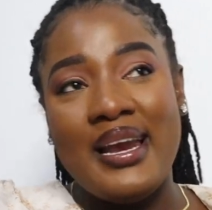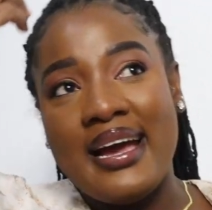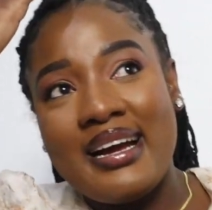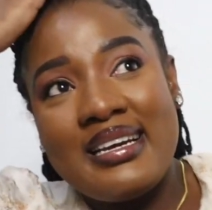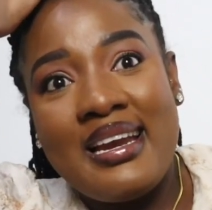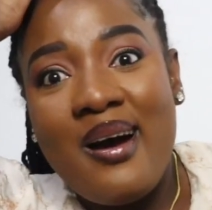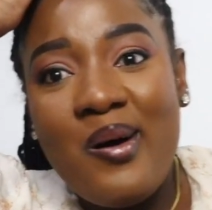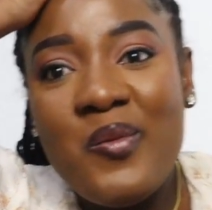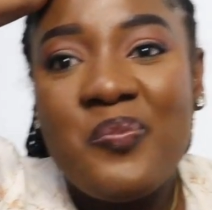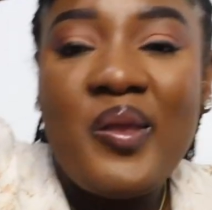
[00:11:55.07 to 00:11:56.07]
Like,
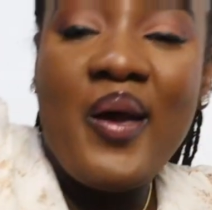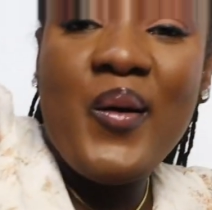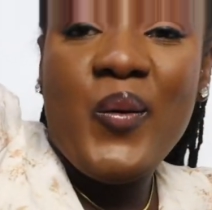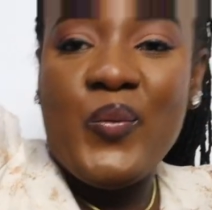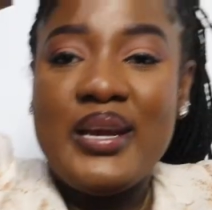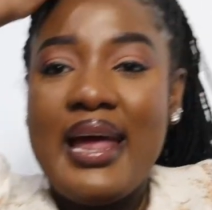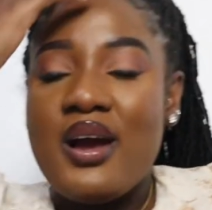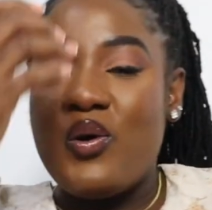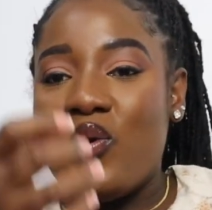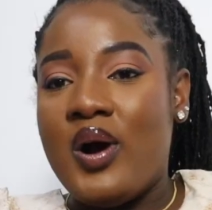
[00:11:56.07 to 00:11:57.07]
now when
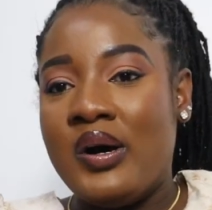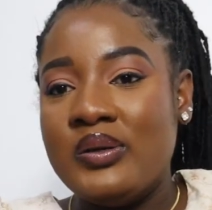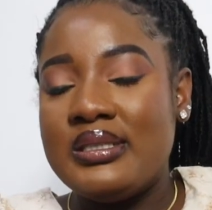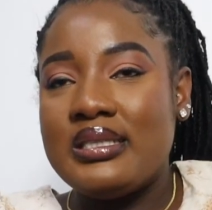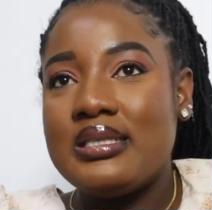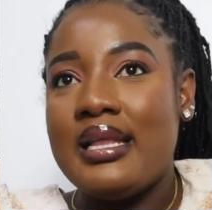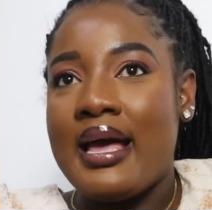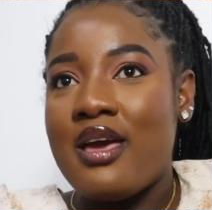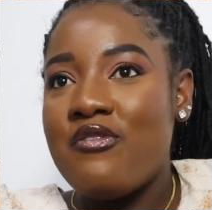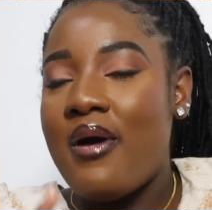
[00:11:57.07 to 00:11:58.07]
I go out,
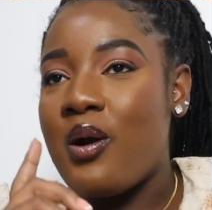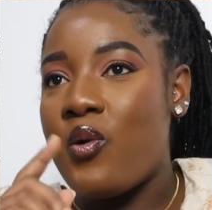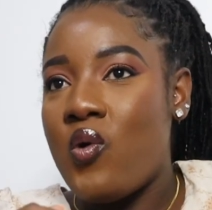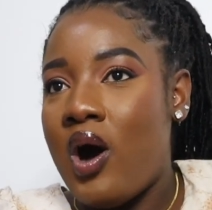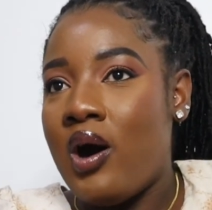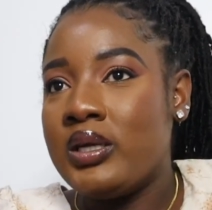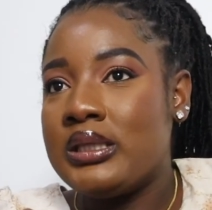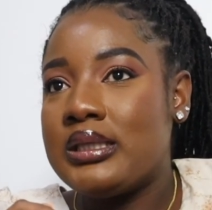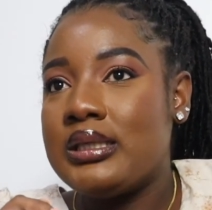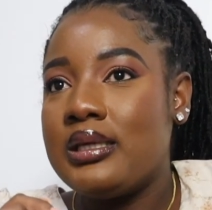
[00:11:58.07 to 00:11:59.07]
like if I go
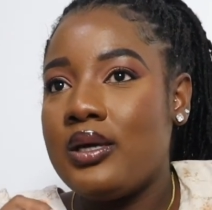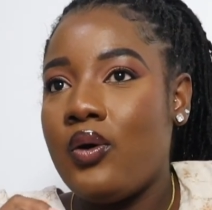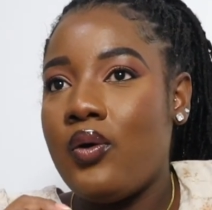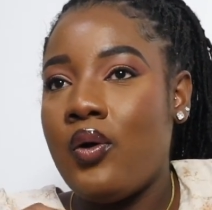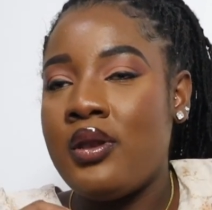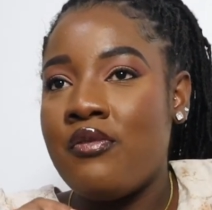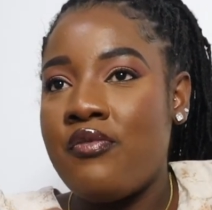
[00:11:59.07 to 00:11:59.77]
out on a